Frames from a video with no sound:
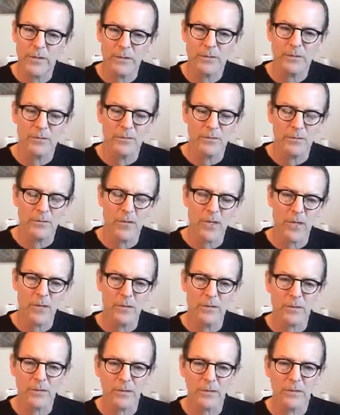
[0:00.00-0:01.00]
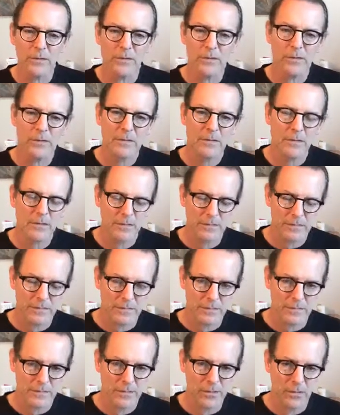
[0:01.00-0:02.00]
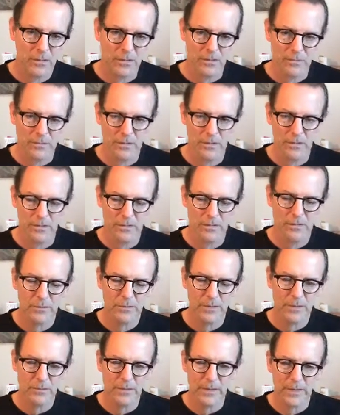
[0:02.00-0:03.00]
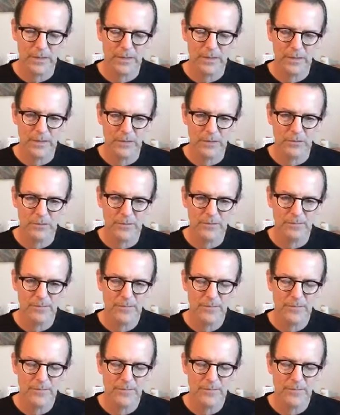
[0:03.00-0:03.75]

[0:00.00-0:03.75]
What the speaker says: into our zone, go into our meditation.